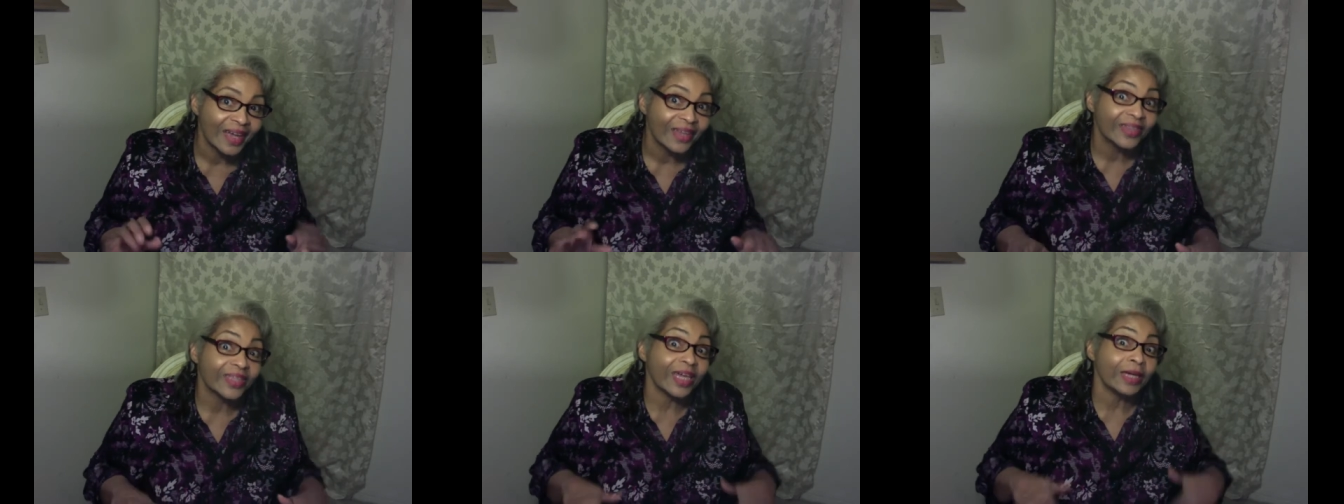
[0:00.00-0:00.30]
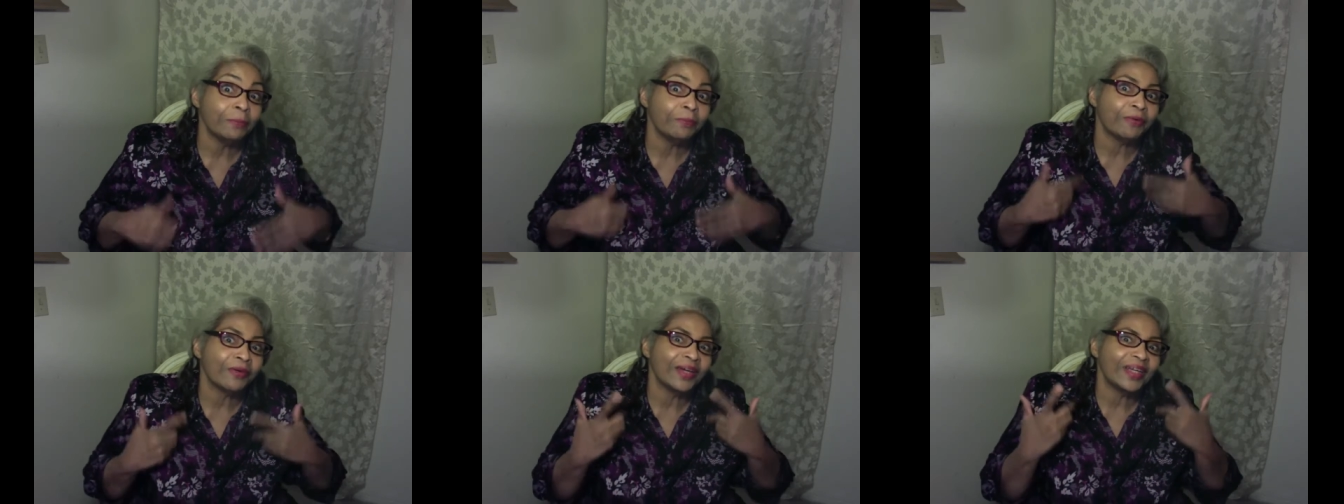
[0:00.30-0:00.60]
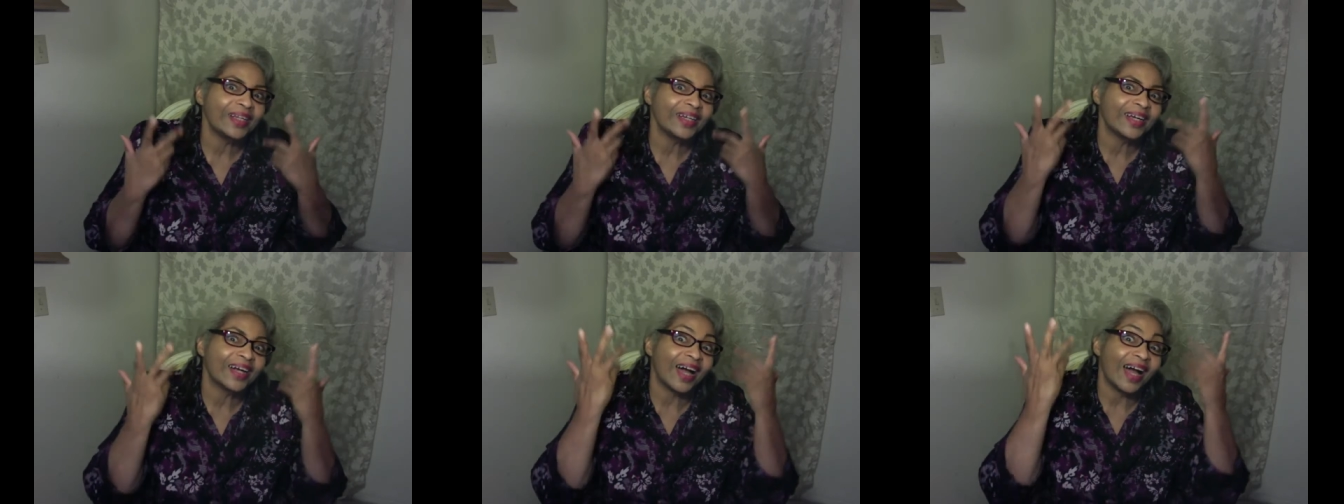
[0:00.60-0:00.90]
they
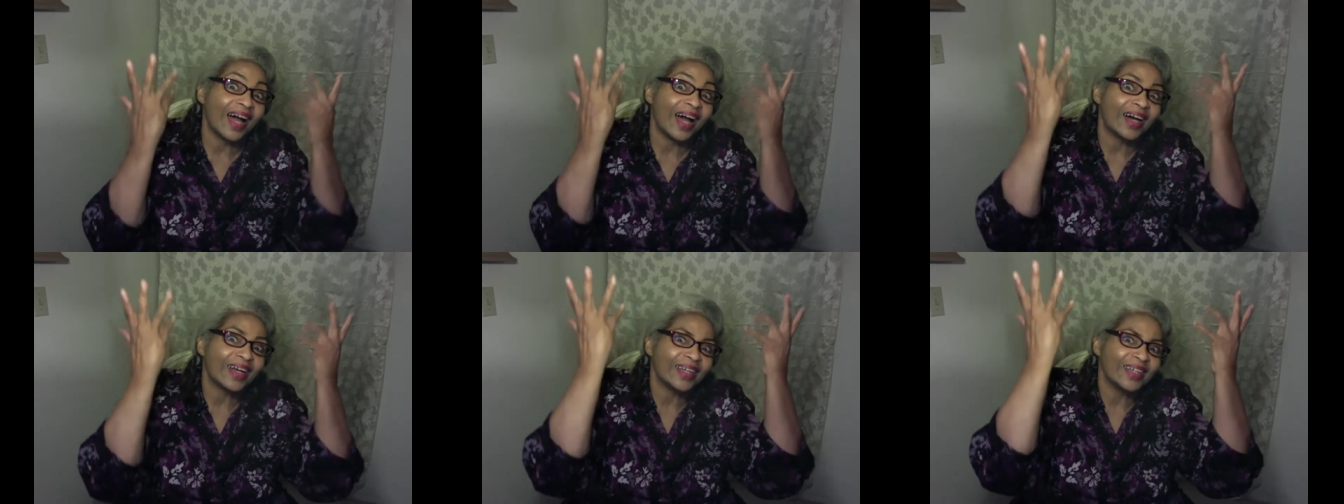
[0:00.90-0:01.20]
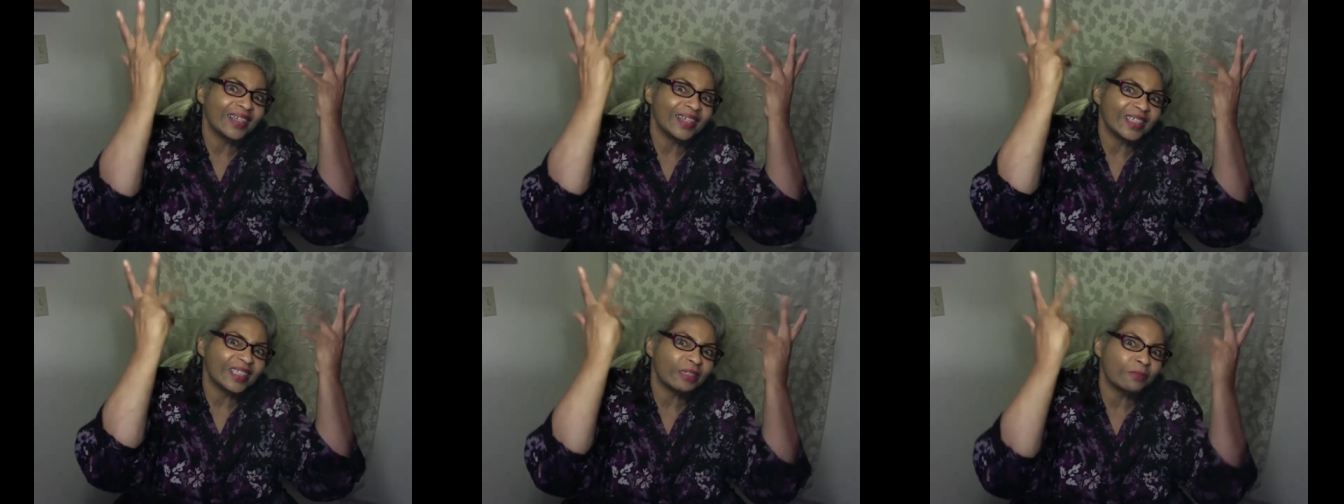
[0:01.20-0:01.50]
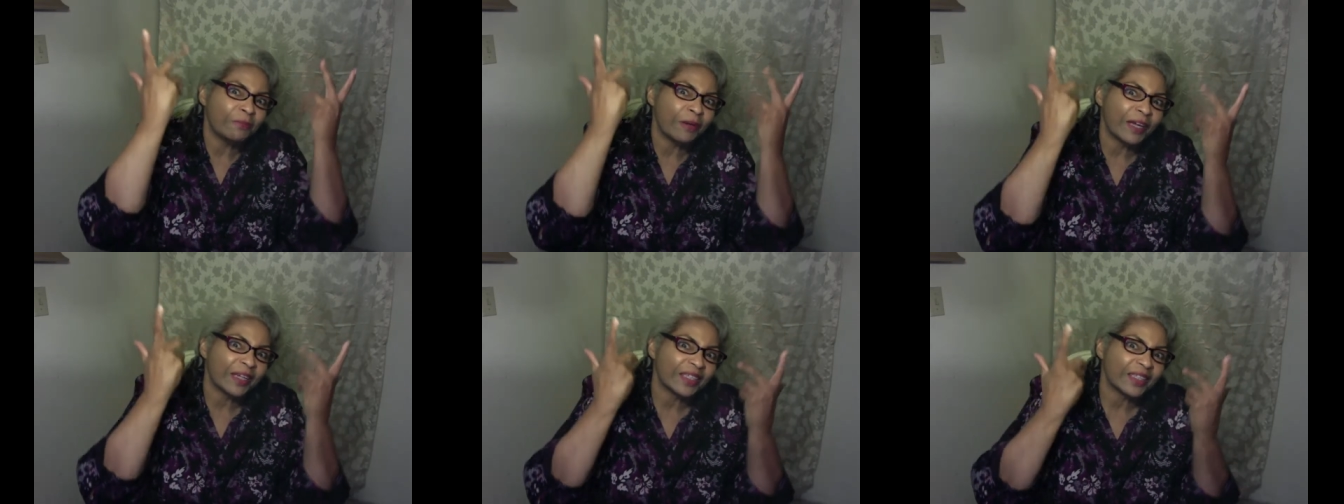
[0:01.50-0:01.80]
pray to God and
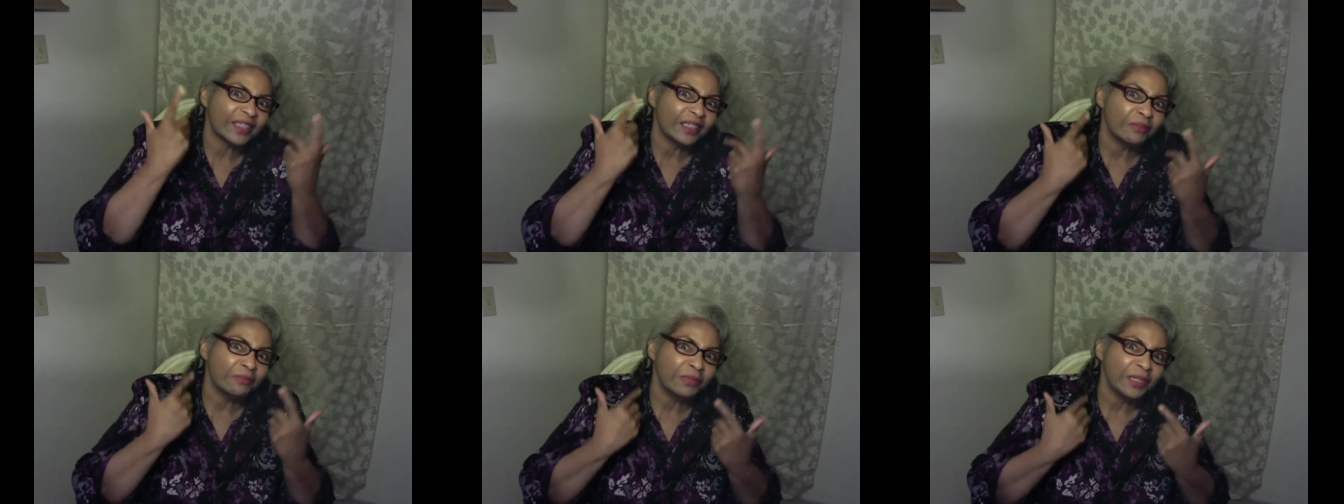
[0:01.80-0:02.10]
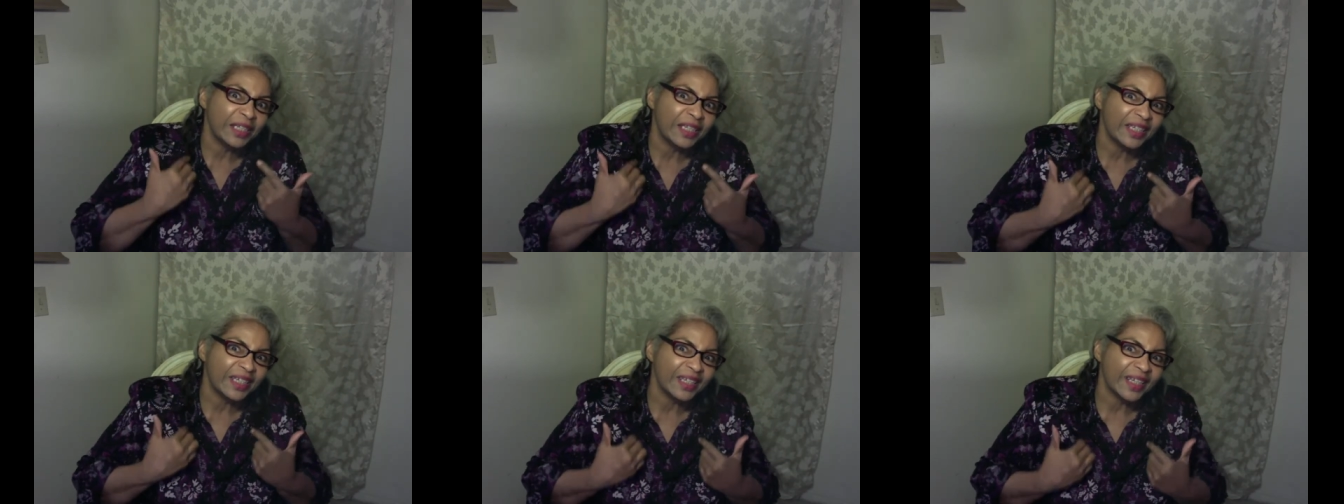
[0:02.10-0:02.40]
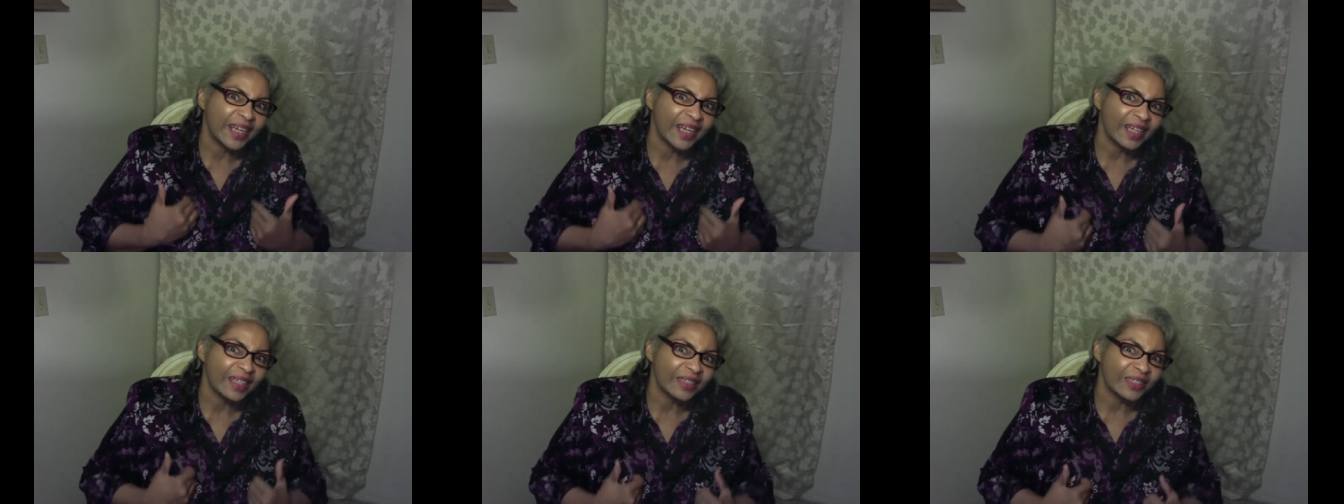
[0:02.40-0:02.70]
expect an immediate
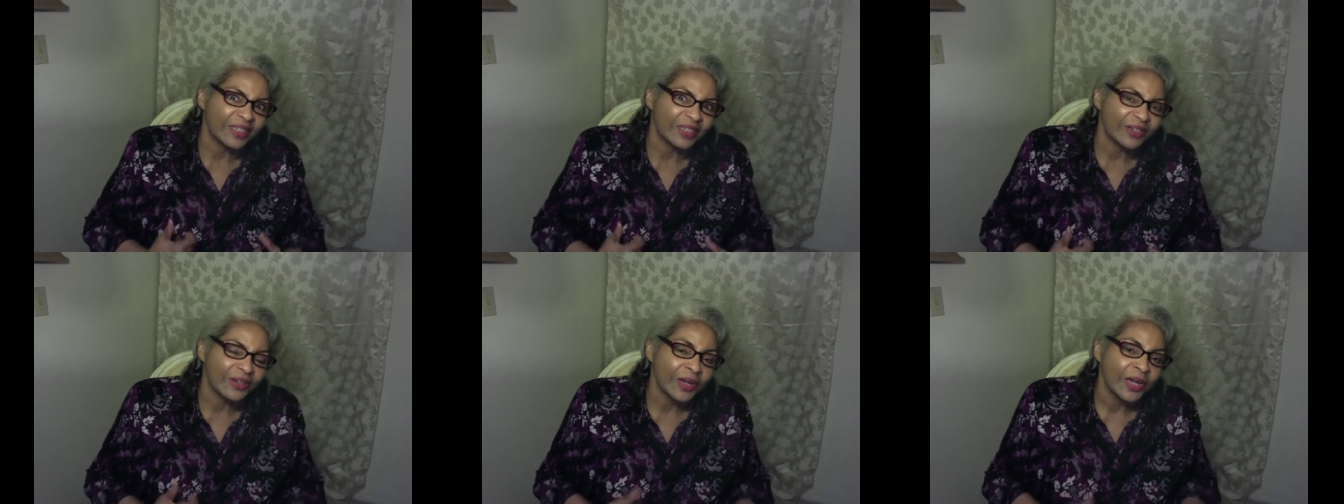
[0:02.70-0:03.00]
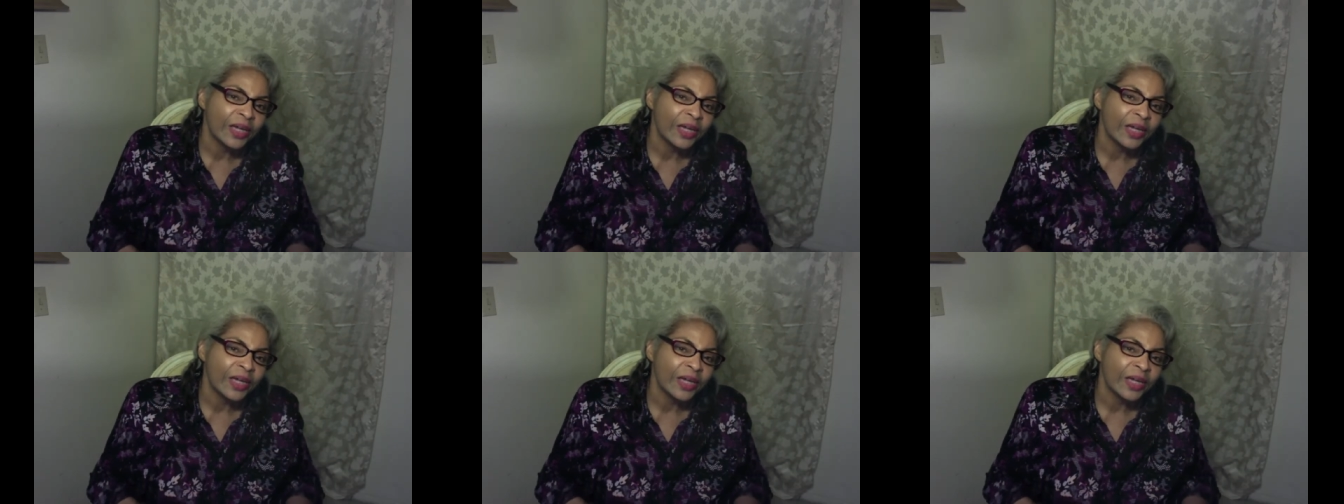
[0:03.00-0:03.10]
answer.